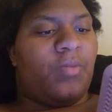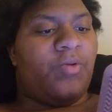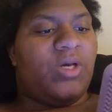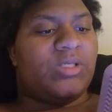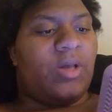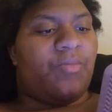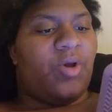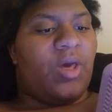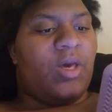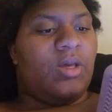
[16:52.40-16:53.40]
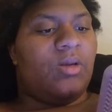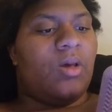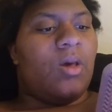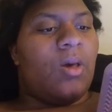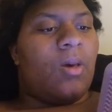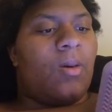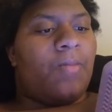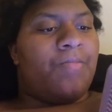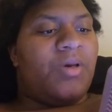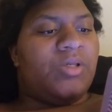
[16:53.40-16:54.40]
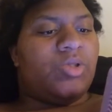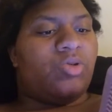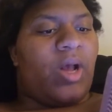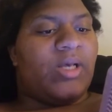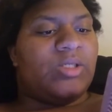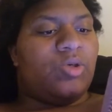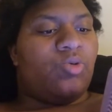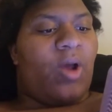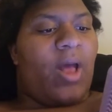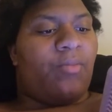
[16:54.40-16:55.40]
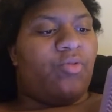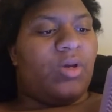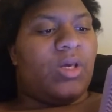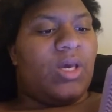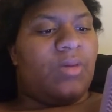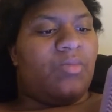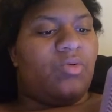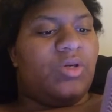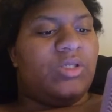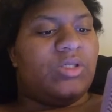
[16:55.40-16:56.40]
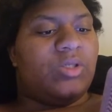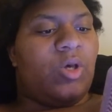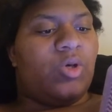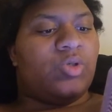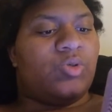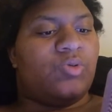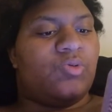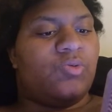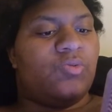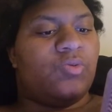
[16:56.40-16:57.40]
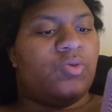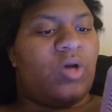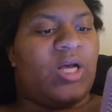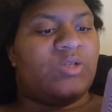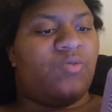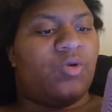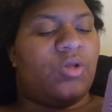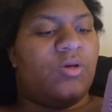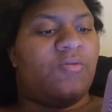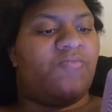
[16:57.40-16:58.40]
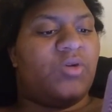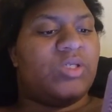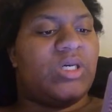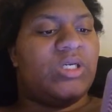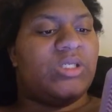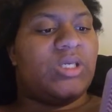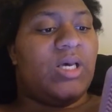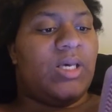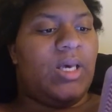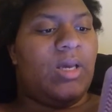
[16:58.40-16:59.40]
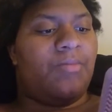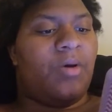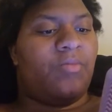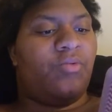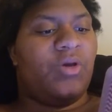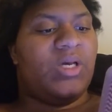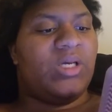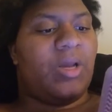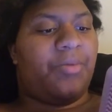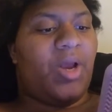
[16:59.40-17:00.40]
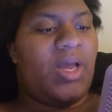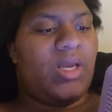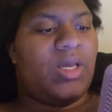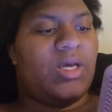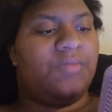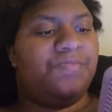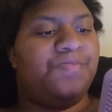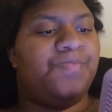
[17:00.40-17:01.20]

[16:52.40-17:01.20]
Brie gets the upper hand. Miz tries to grab Brie again, and Maurice tries for the Prince Kiss again, but Brie gets the upper hand again.